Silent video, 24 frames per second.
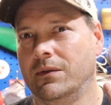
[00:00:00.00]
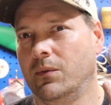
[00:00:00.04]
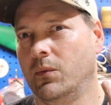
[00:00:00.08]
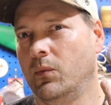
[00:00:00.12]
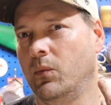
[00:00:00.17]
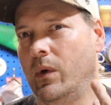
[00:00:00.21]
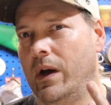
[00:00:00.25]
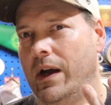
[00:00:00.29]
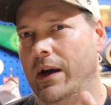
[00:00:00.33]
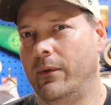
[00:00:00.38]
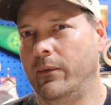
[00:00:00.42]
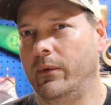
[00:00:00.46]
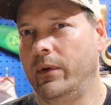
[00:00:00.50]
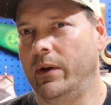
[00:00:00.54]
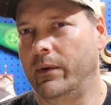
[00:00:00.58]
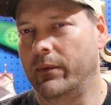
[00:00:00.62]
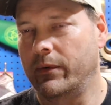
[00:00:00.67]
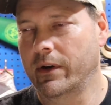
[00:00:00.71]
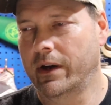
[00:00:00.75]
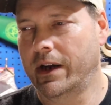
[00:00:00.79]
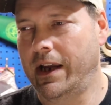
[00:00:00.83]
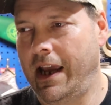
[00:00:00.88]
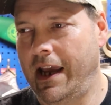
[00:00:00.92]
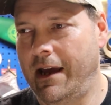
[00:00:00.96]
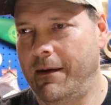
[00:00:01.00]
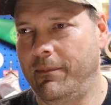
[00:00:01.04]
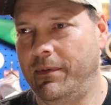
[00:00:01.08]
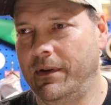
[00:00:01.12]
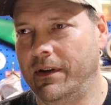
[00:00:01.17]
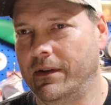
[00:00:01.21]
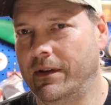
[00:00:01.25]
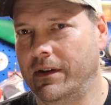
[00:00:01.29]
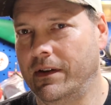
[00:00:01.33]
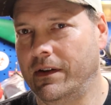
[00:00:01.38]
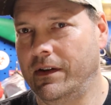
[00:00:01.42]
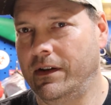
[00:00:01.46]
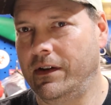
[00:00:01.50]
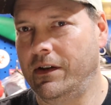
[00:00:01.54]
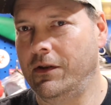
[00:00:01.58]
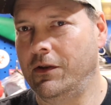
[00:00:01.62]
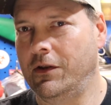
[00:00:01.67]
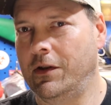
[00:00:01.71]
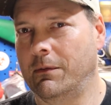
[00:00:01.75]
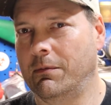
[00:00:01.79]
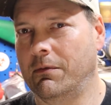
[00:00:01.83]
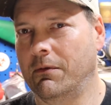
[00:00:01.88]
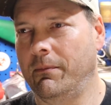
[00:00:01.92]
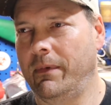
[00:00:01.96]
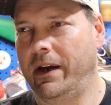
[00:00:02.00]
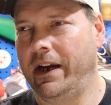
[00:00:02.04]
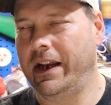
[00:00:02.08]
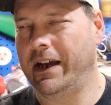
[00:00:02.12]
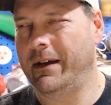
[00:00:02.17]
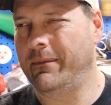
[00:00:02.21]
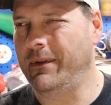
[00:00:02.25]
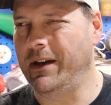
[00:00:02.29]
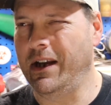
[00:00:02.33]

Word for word: while we were camping at the YouTuber meetup?